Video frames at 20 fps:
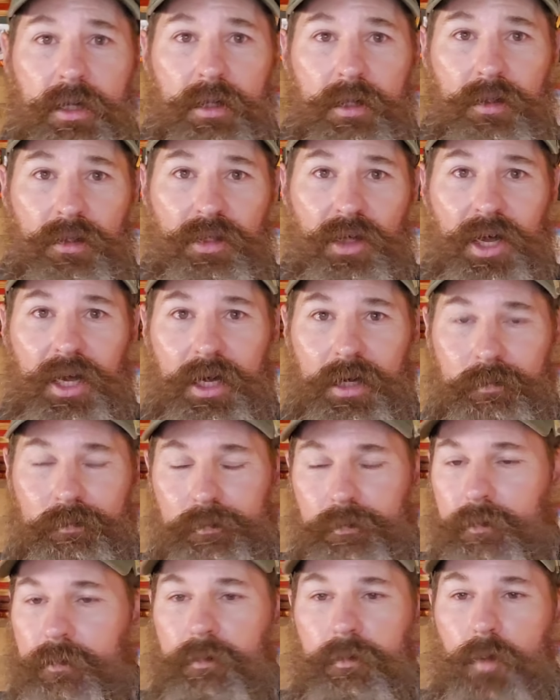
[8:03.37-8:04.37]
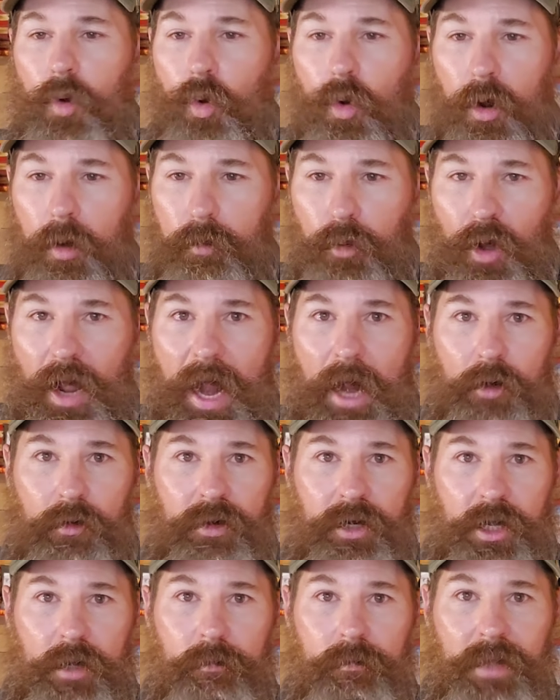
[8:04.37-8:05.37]
the horrible
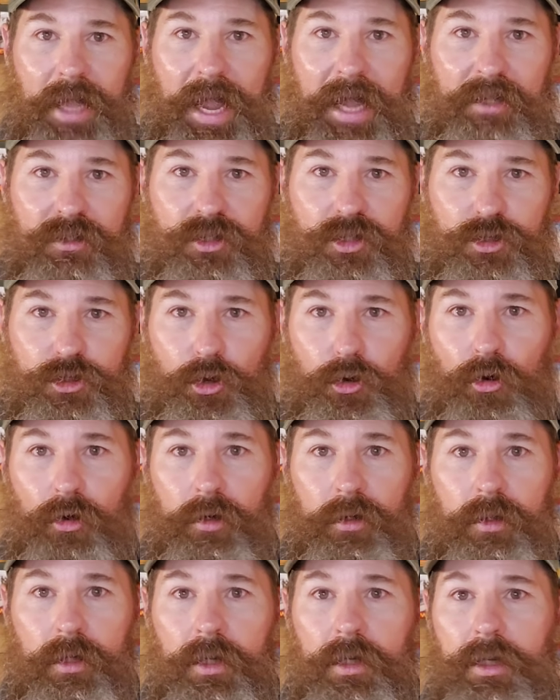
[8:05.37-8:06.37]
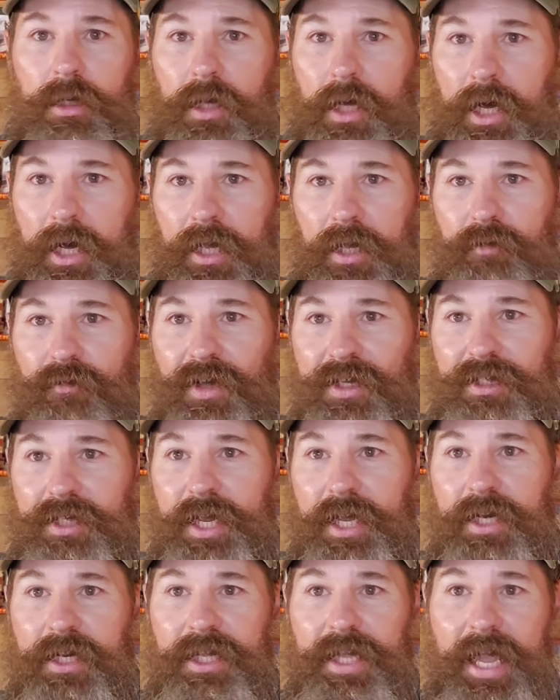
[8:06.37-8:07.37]
acronym ADSTER uh,
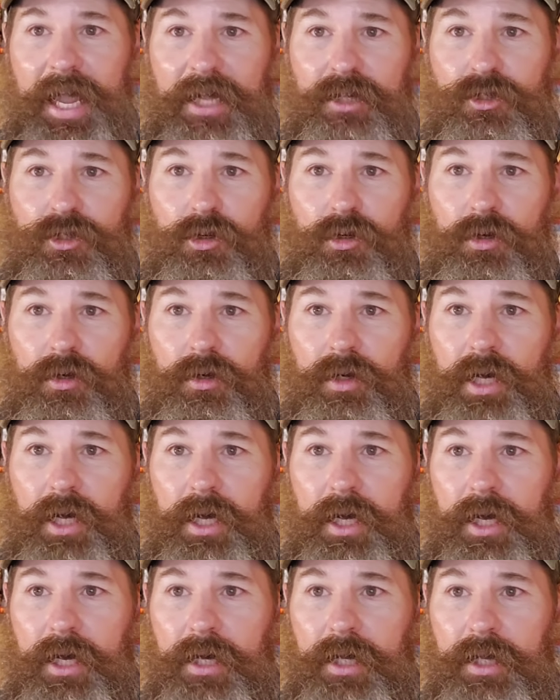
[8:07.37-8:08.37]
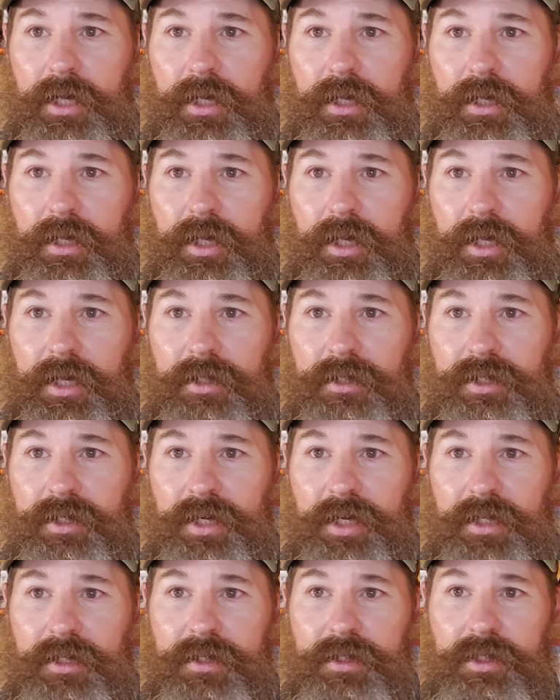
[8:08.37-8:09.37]
investigated cancer uh,
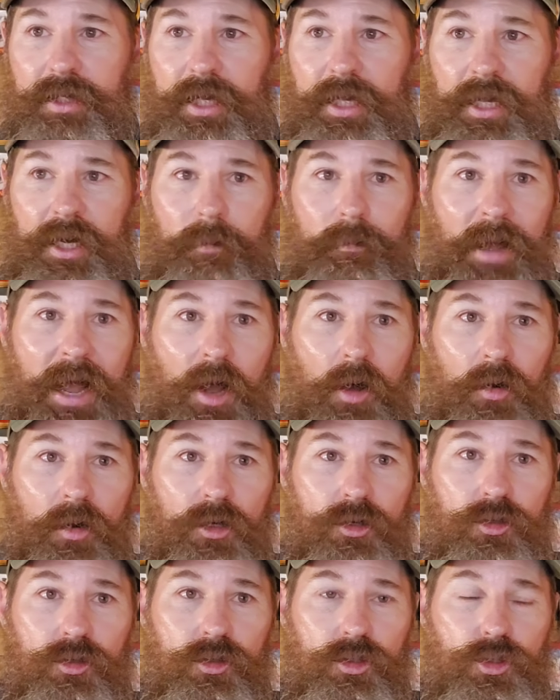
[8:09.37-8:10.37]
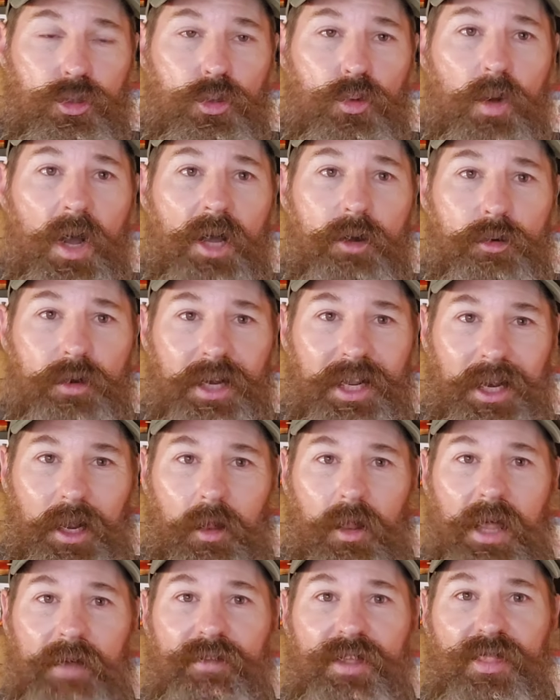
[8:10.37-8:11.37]
incidence in about
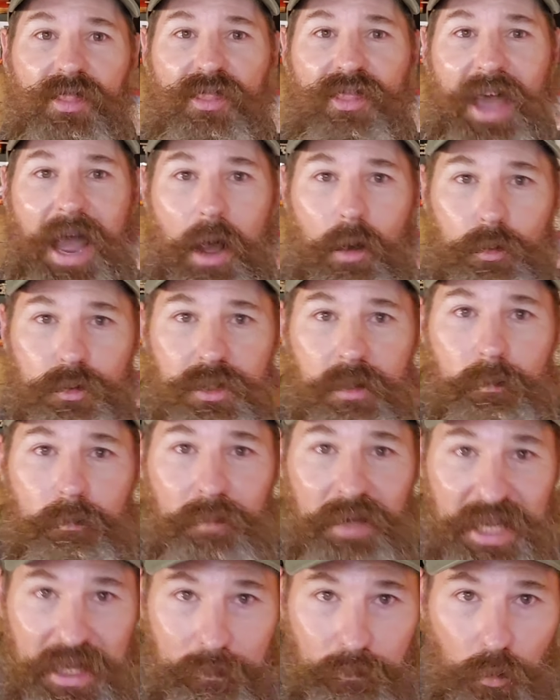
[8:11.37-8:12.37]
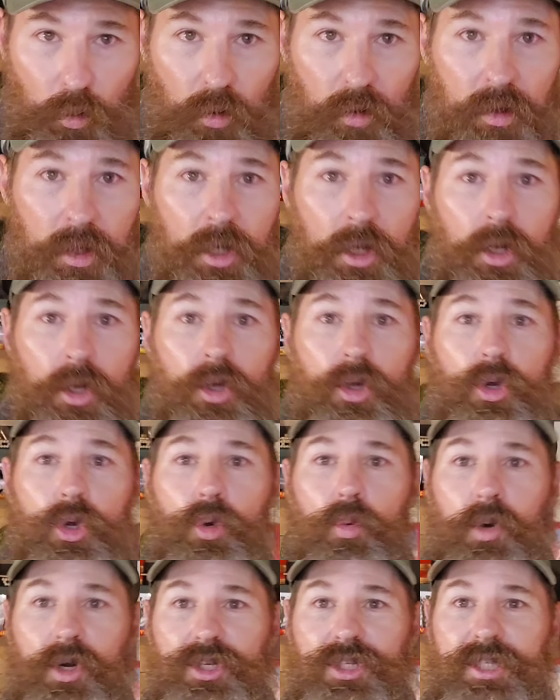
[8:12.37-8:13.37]
211,000 people who
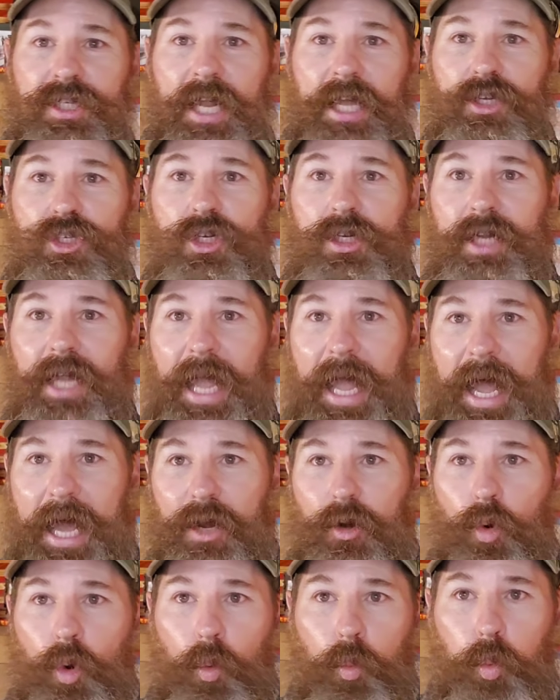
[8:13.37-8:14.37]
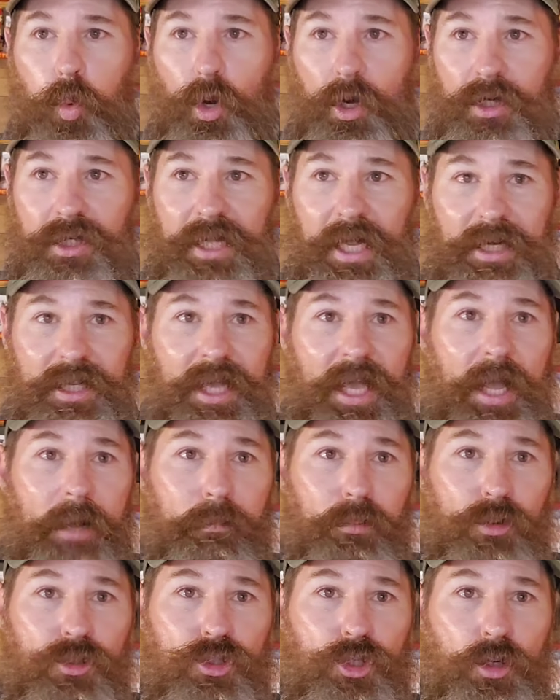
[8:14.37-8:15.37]
were stationed at or worked at Camp
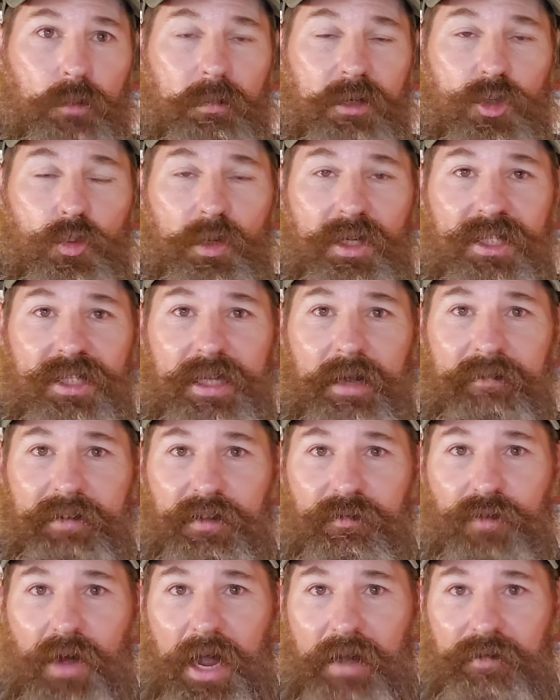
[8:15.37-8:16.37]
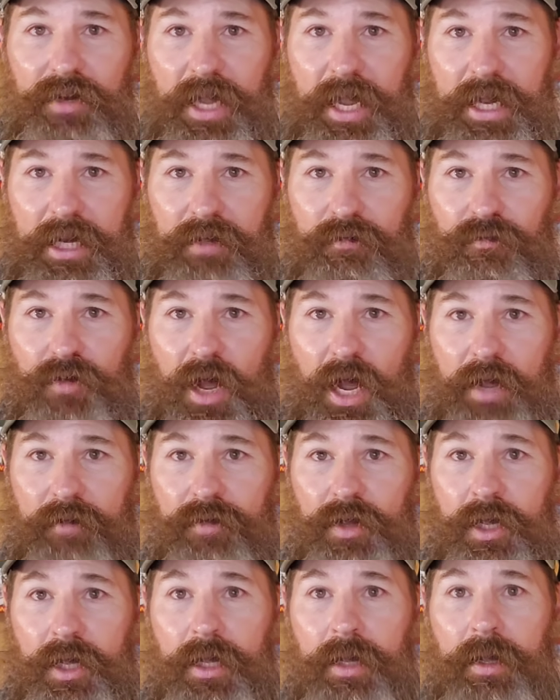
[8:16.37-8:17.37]
Lejeune between 75 and 85
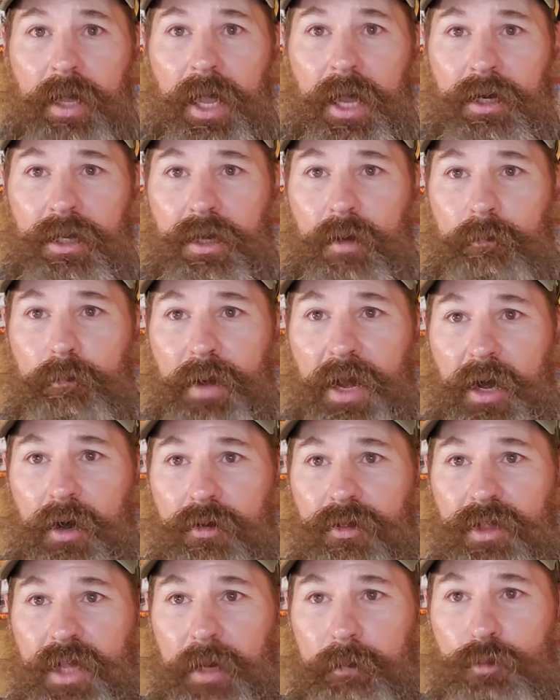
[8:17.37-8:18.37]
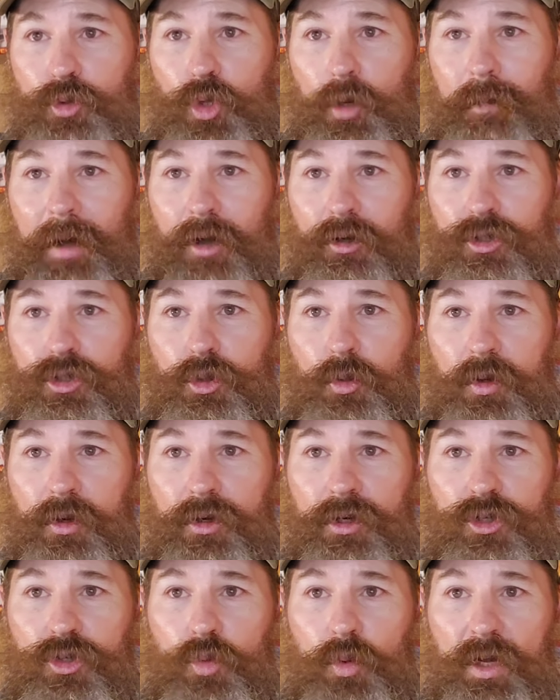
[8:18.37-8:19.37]
and compared them to about
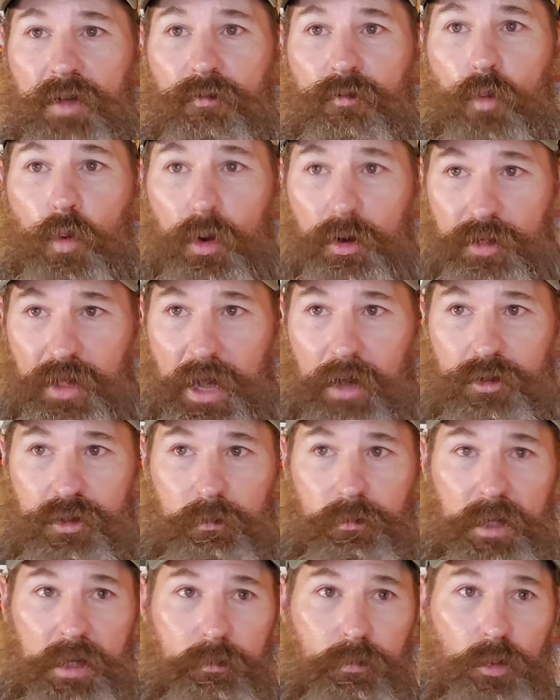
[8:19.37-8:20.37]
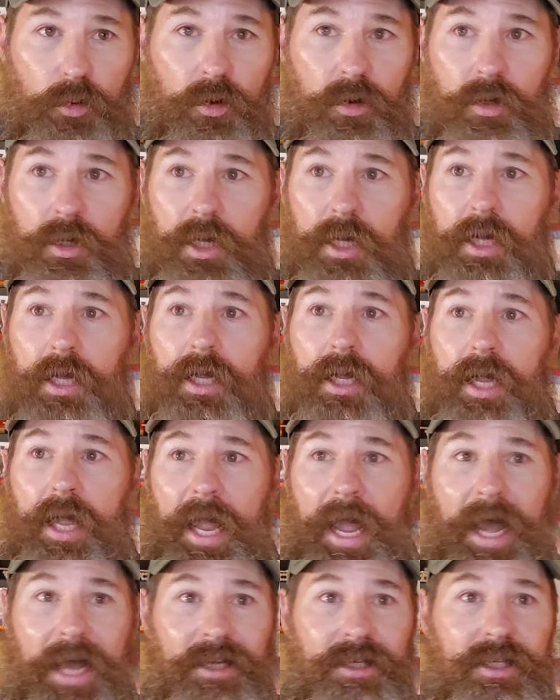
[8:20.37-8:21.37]
224,000 people
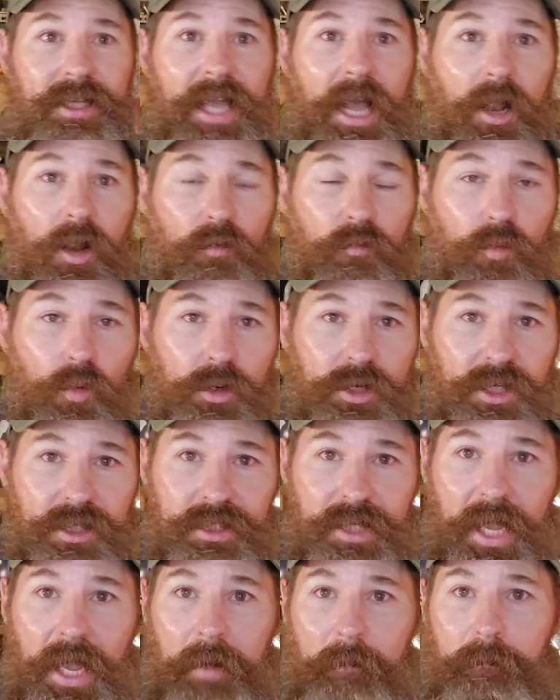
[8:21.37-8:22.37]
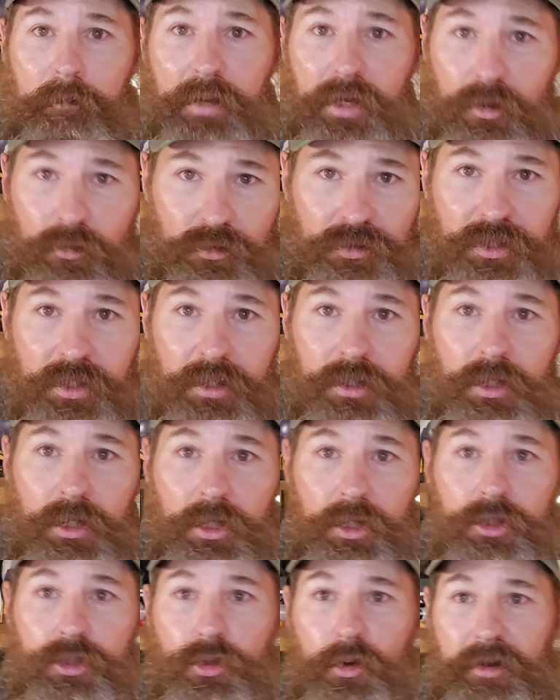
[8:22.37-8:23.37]
at California's Camp Pendleton
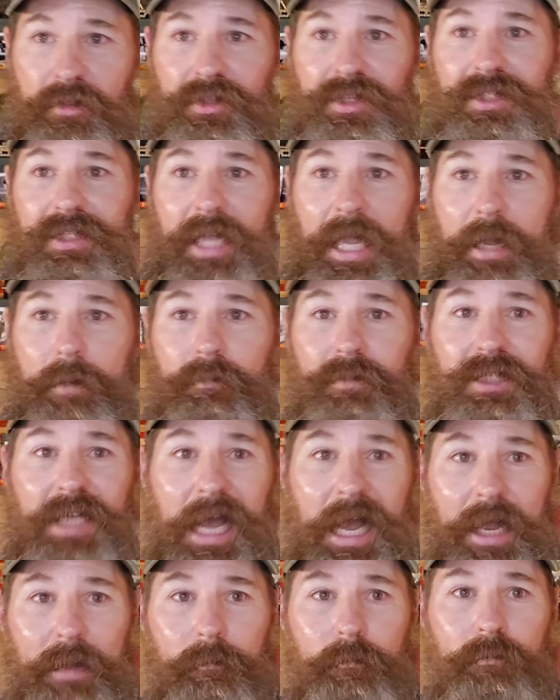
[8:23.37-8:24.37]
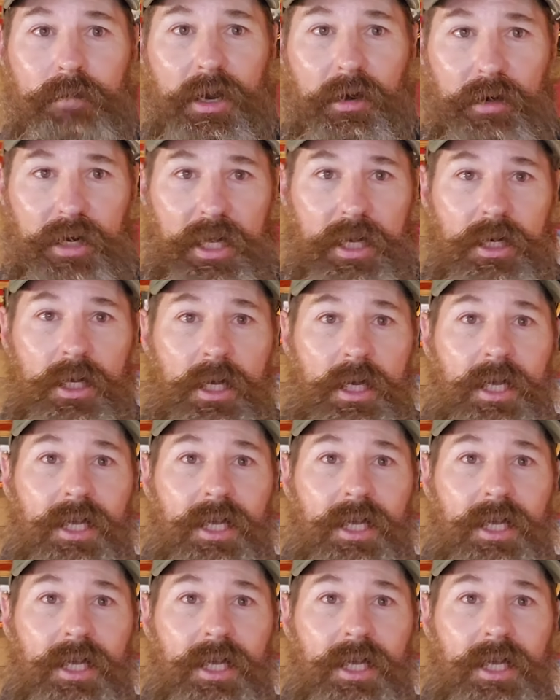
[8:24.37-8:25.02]
during the same time period.